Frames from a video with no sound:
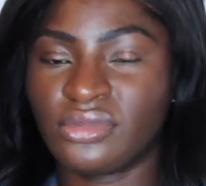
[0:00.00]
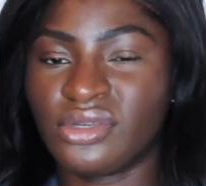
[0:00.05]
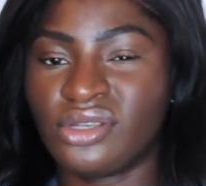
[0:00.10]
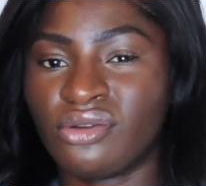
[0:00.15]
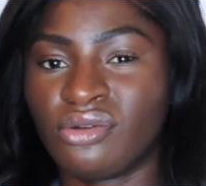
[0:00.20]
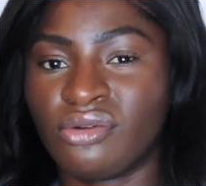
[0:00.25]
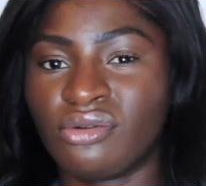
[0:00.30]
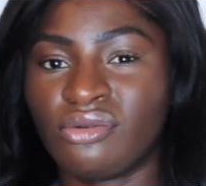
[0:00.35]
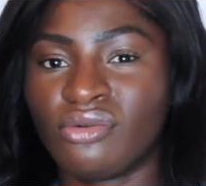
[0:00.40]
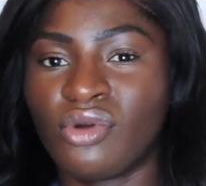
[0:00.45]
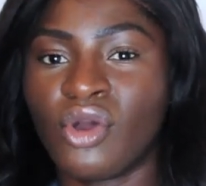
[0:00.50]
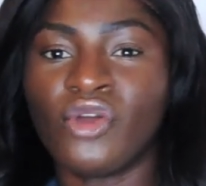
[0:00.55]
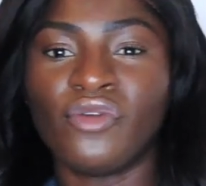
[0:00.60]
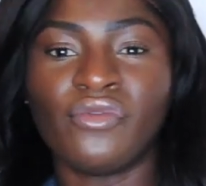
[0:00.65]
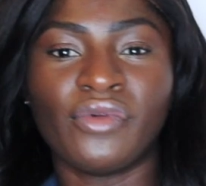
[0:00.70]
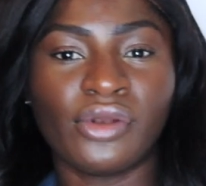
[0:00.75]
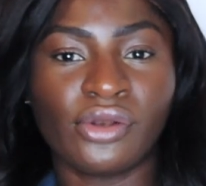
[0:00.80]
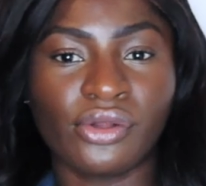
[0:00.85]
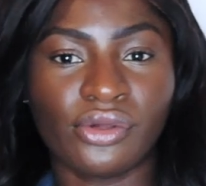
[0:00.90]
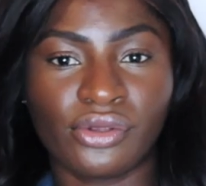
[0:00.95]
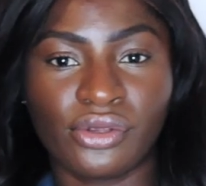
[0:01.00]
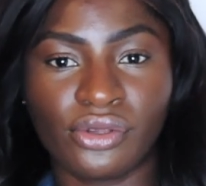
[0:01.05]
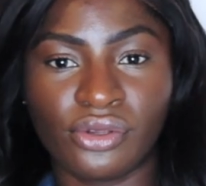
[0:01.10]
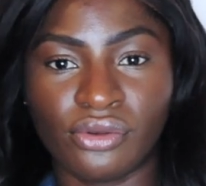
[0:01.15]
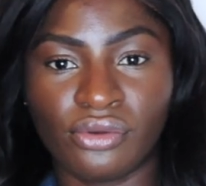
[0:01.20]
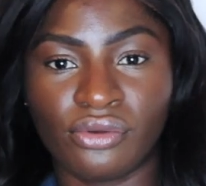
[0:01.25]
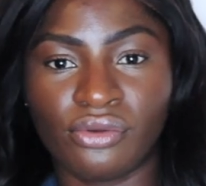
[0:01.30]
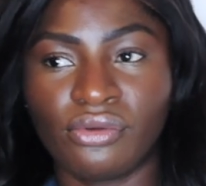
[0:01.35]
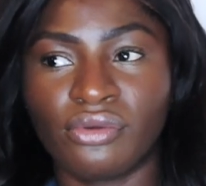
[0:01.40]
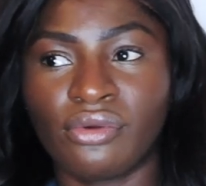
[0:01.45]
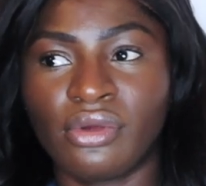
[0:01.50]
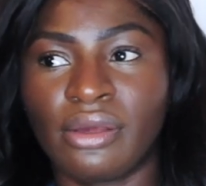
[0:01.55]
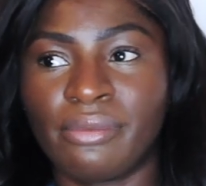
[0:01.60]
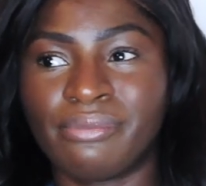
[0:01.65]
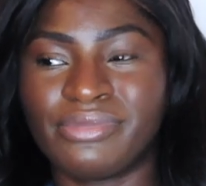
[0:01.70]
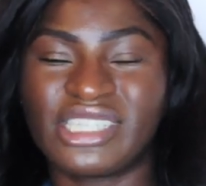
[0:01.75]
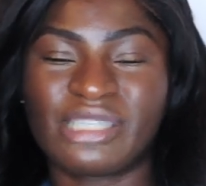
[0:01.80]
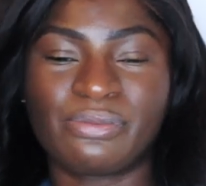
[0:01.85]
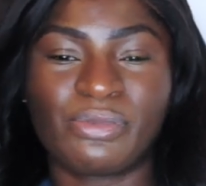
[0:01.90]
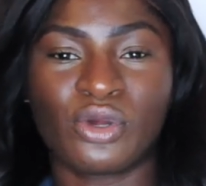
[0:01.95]
you know, overlook you
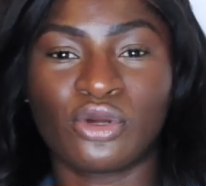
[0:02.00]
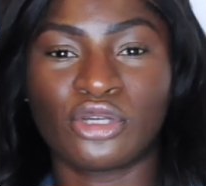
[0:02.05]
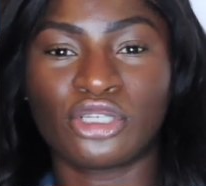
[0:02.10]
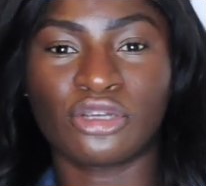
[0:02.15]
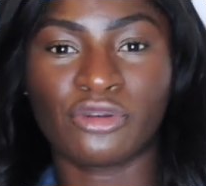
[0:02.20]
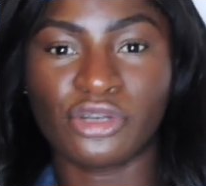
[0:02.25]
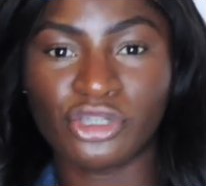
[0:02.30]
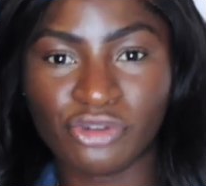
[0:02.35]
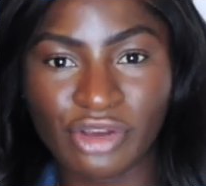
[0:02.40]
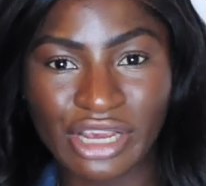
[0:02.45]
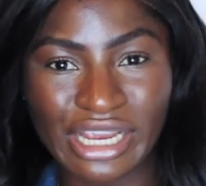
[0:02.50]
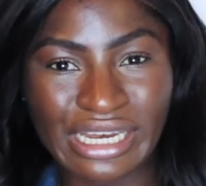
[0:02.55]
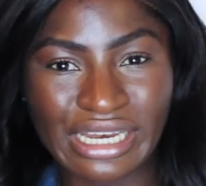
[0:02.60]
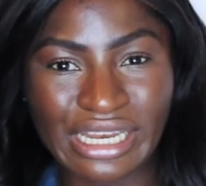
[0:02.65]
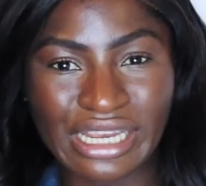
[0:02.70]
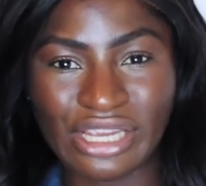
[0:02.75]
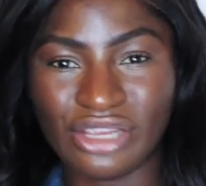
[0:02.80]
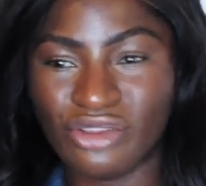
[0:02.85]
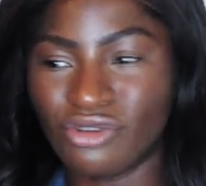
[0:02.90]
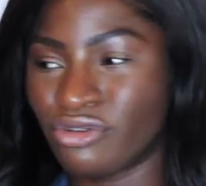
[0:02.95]
just because you're a trainee.